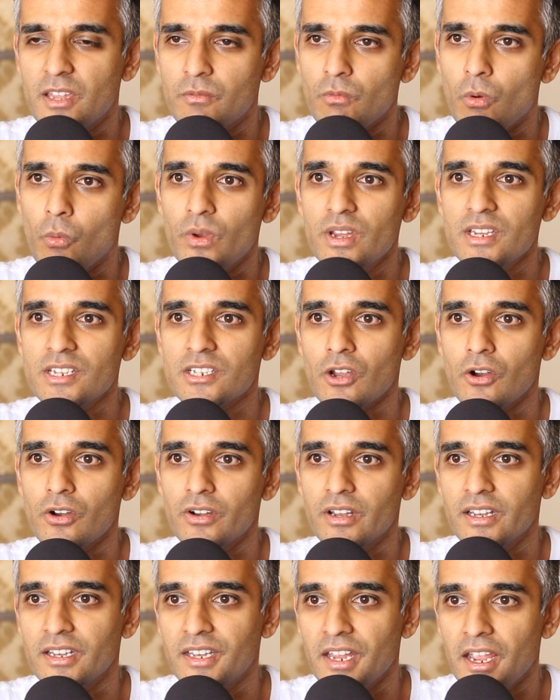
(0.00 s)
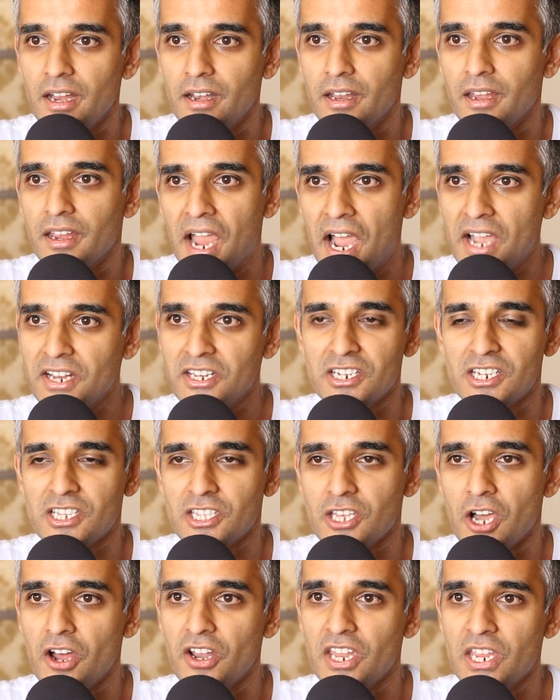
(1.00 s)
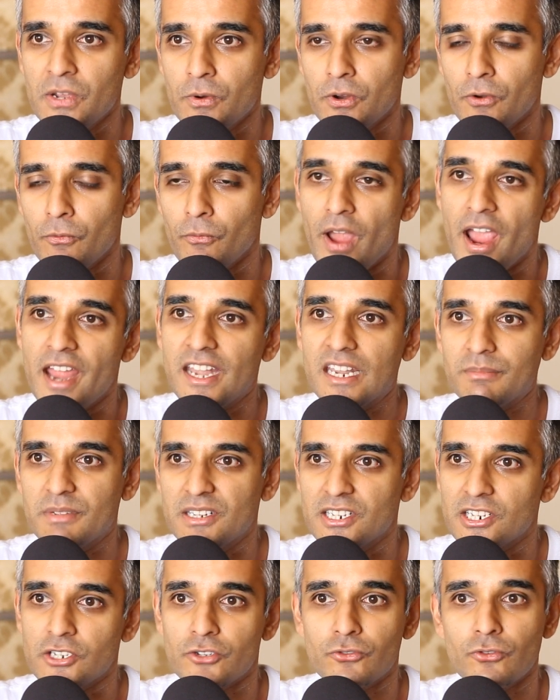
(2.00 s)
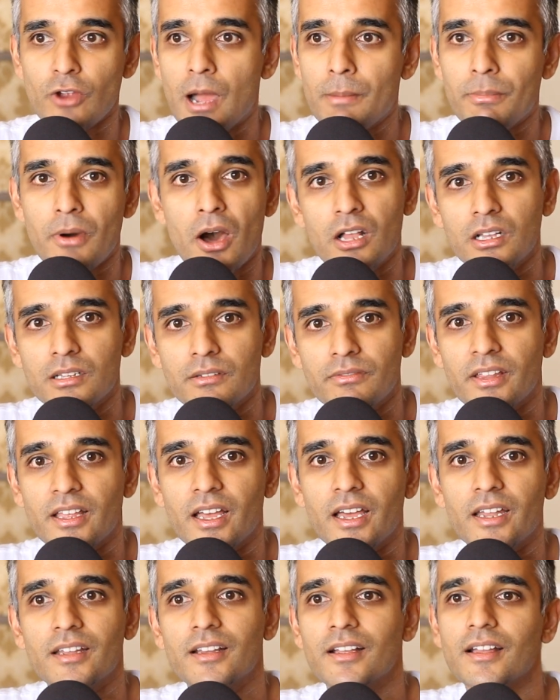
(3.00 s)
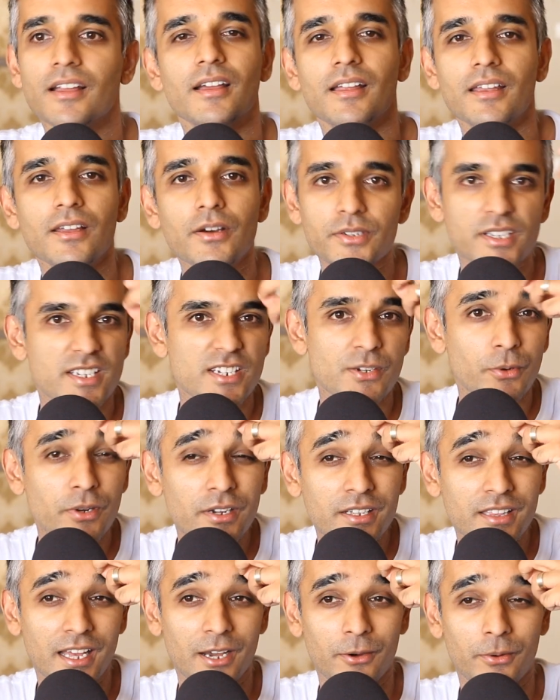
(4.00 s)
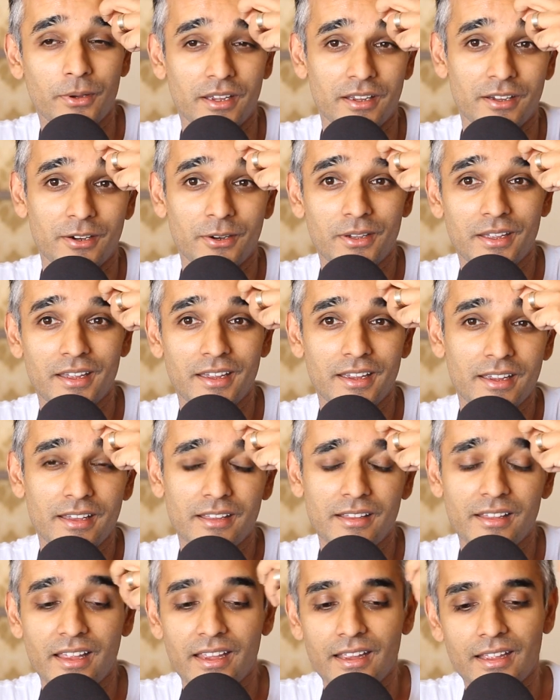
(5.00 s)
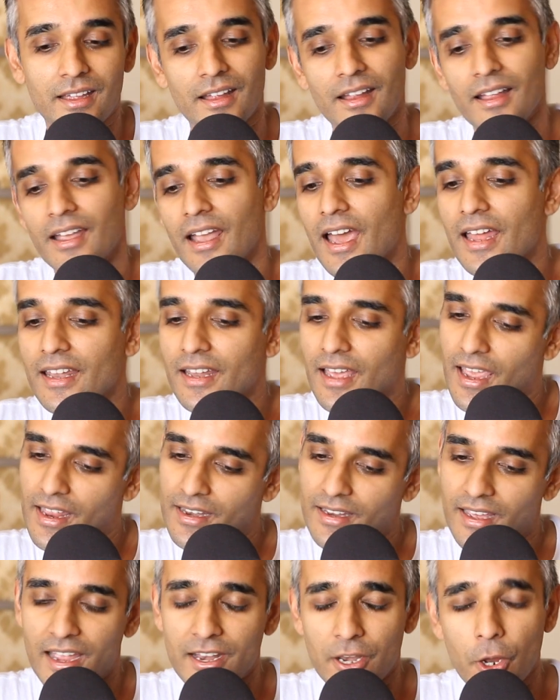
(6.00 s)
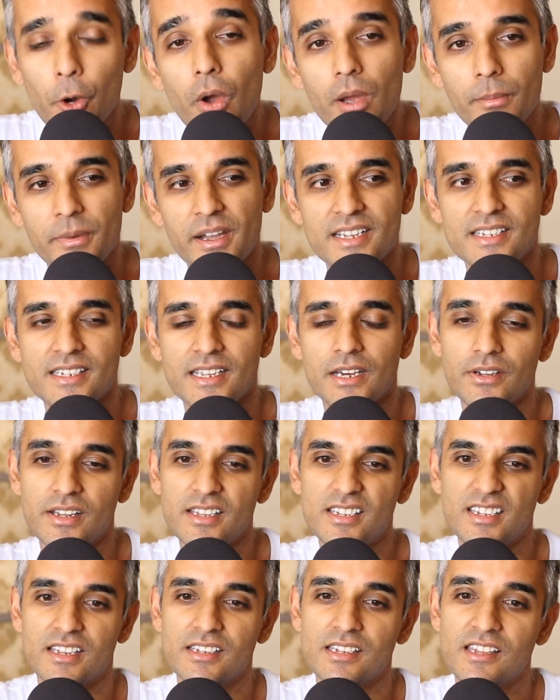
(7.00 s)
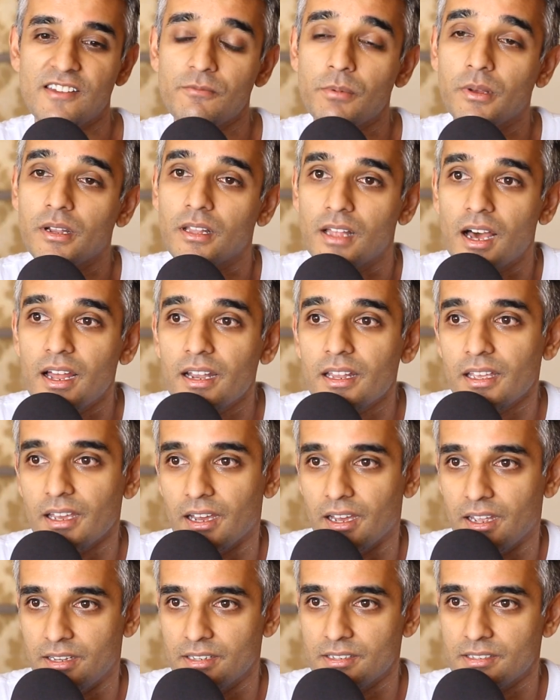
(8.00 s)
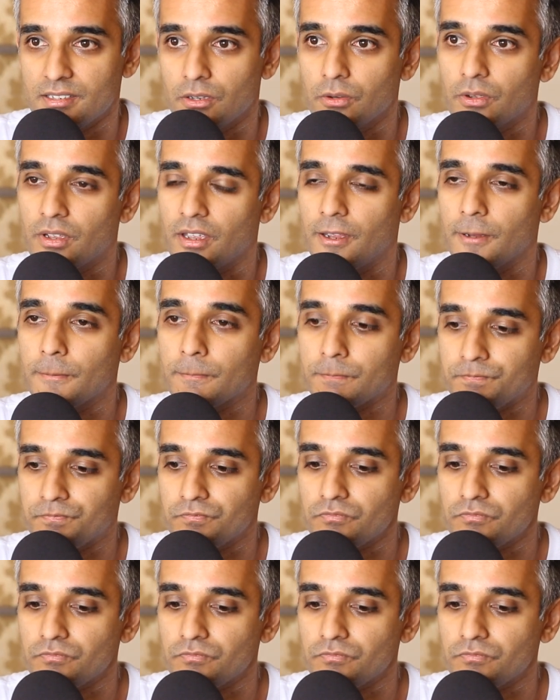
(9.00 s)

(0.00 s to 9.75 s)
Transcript: then when we started dating, I just thought he would randomly just drop all of that. No, it doesn't work that way. Okay. Like, and I know I might sound insensitive, but a lot of guys, okay,